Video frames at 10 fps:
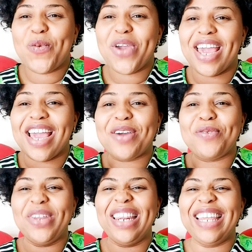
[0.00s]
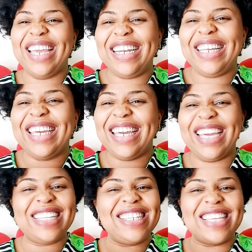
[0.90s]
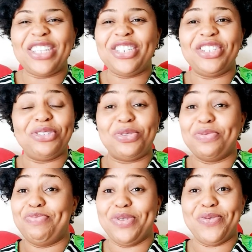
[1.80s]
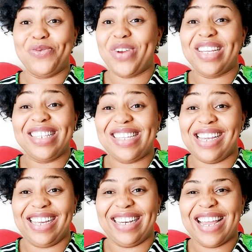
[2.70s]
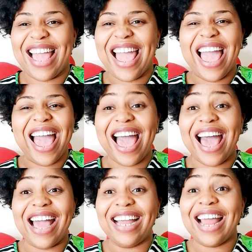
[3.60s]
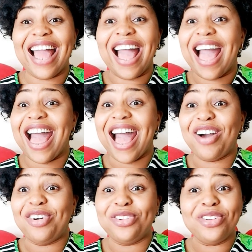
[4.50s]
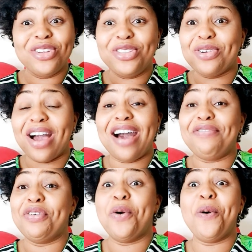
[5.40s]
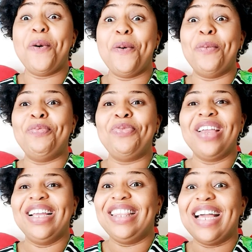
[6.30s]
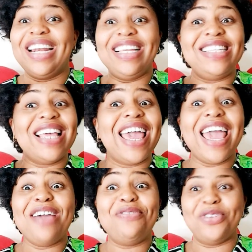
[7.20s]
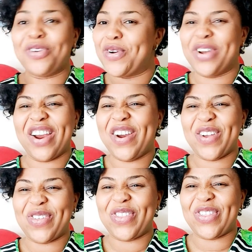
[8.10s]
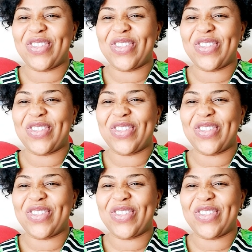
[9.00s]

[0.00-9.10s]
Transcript: where we learn key essentials to parenting and how to have a home that is heaven on earth.